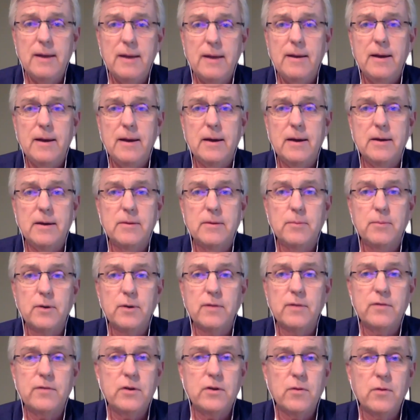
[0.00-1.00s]
The
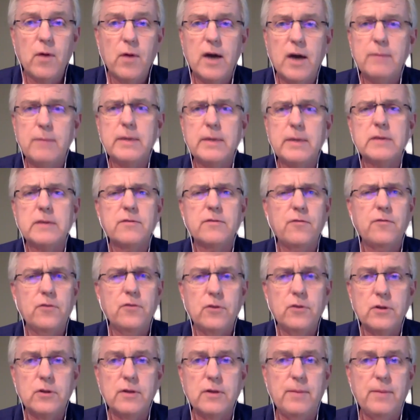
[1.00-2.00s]
book of Deuteronomy is
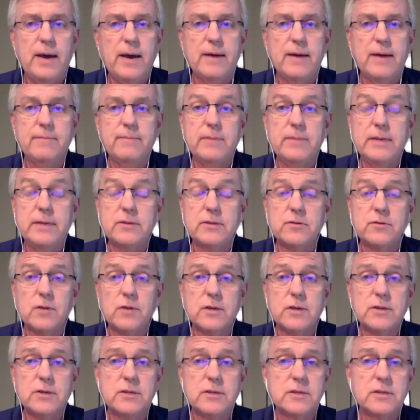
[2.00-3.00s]
full about
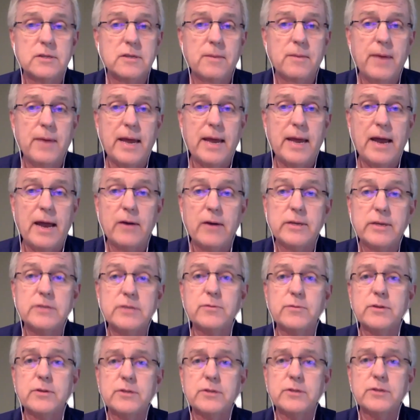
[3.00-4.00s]
instructions about how
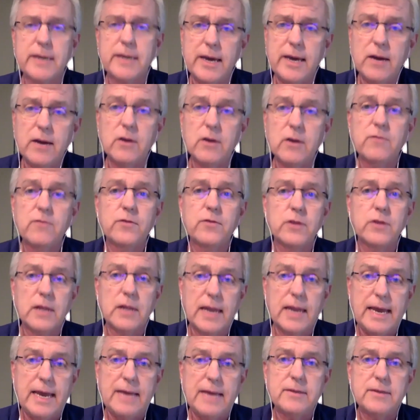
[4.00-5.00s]
Israel is to care for the
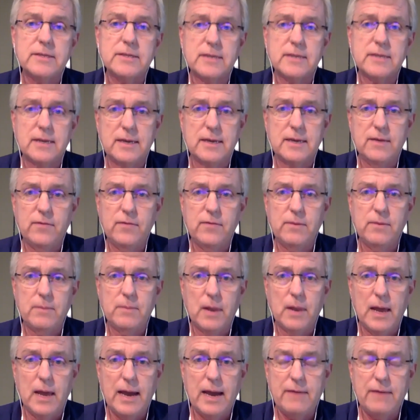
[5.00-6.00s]
land that's going to give them
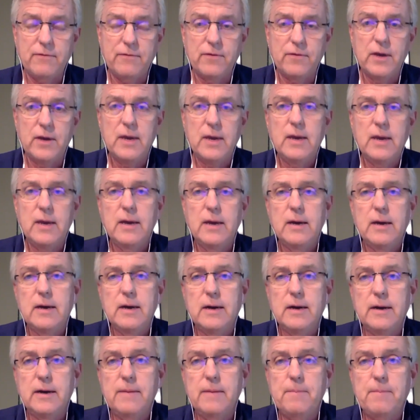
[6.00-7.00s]
life.
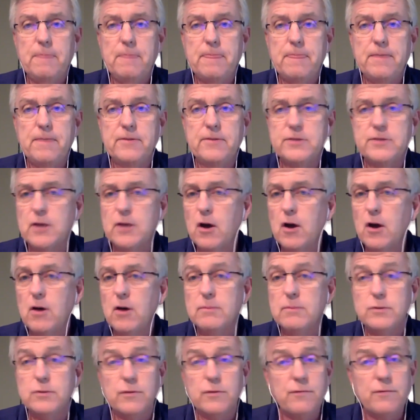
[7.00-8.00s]
The
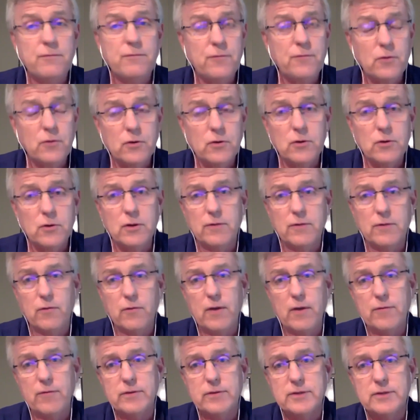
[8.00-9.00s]
Psalms are full of
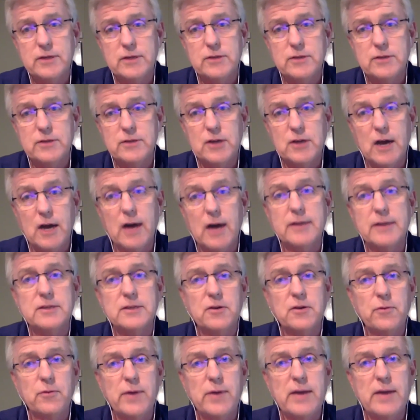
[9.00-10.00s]
references to God as
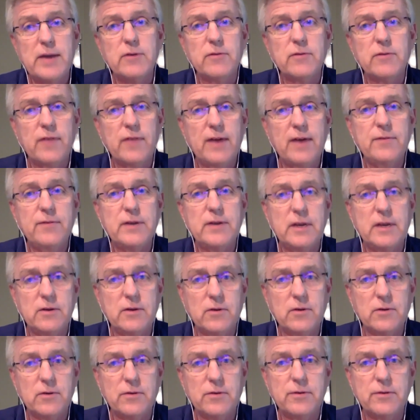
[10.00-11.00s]
creator of heaven and
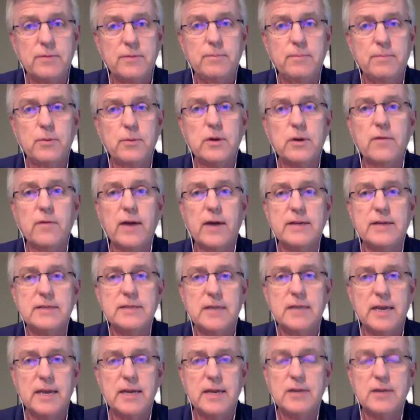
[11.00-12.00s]
earth. The book of
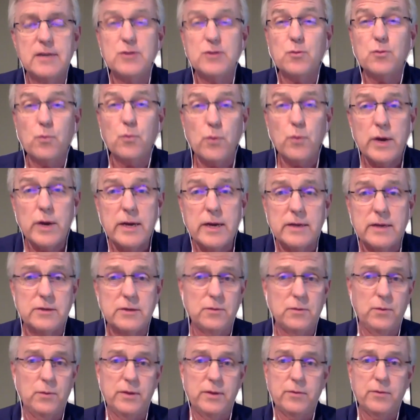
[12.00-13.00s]
Isaiah is rich
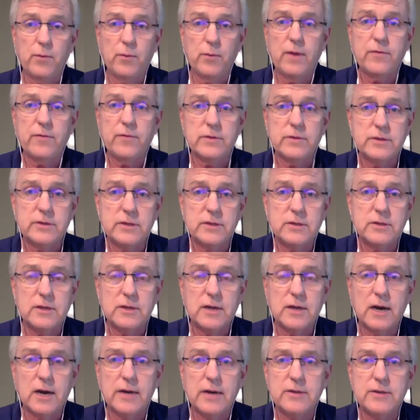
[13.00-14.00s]
with references to
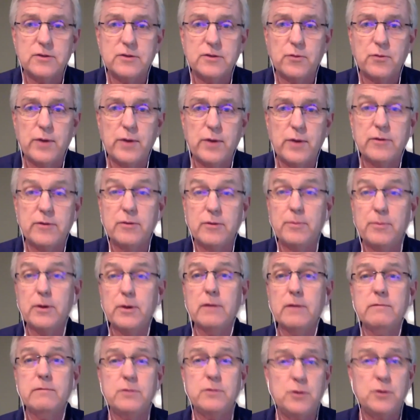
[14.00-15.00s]
God as creator. The
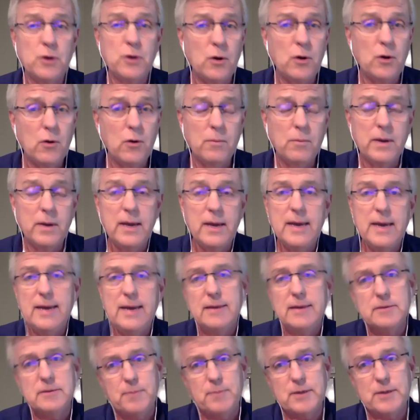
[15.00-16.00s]
book of Job,
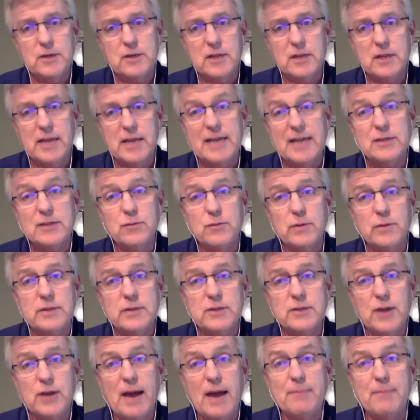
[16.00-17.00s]
especially the last three
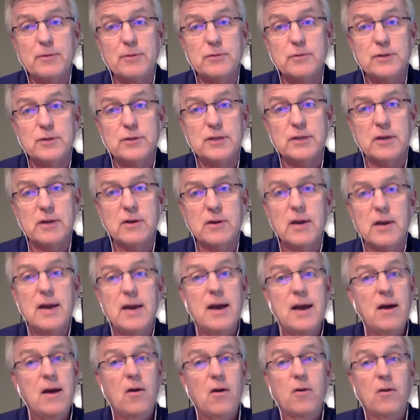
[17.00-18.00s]
chapters in there,
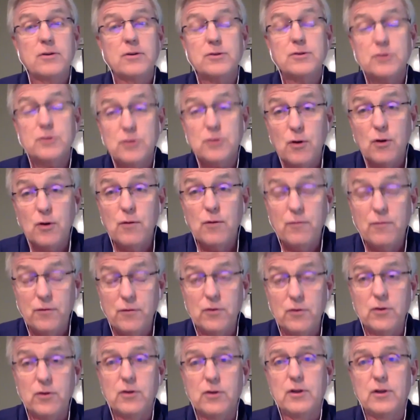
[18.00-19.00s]
are so
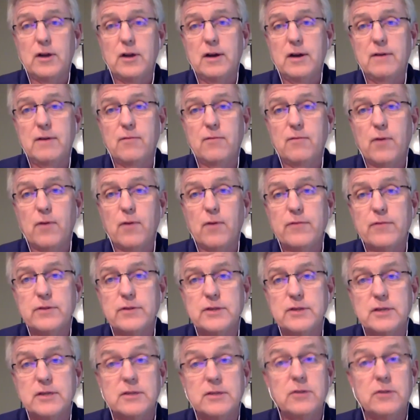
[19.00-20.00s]
full of
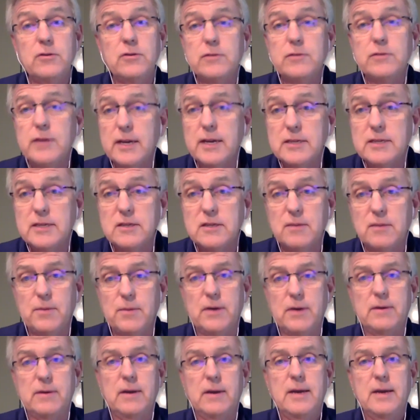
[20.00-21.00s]
references. The New
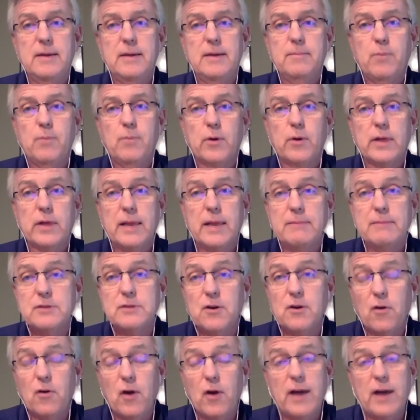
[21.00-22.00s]
Testament proclaims
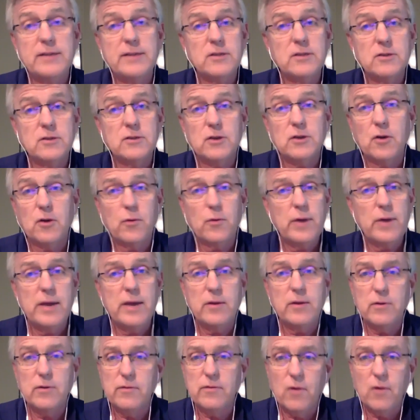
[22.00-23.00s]
Christ as the
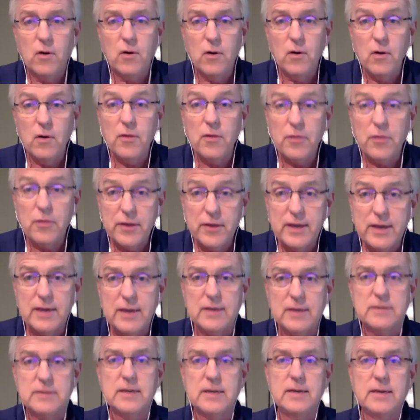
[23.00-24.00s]
creator of all
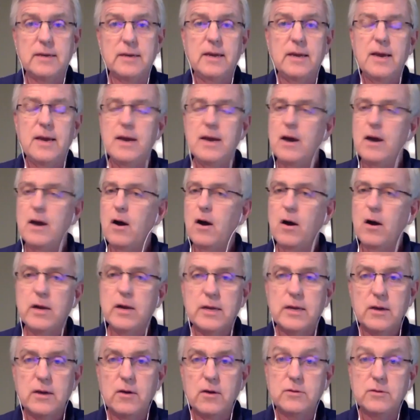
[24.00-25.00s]
things. And on
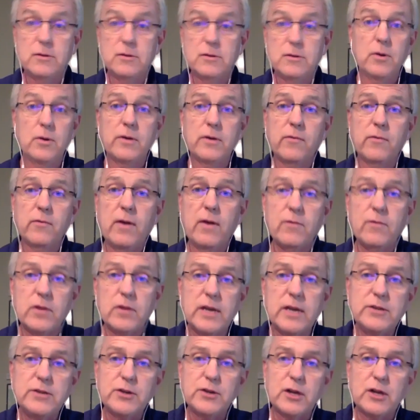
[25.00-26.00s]
it goes. The book of
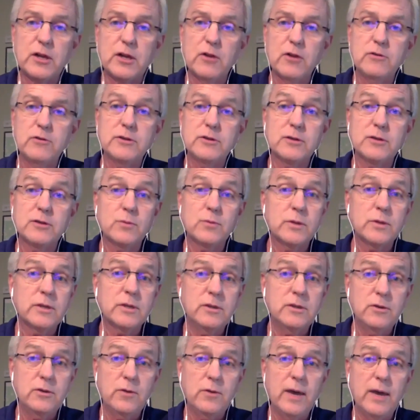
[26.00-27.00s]
Revelation closes with the
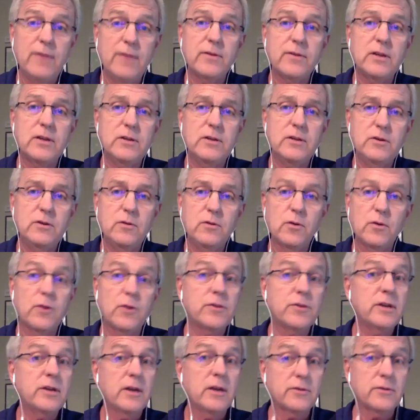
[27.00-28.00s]
new heaven and the new
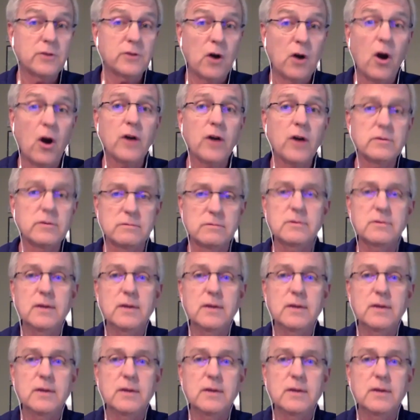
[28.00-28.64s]
earth, another garden.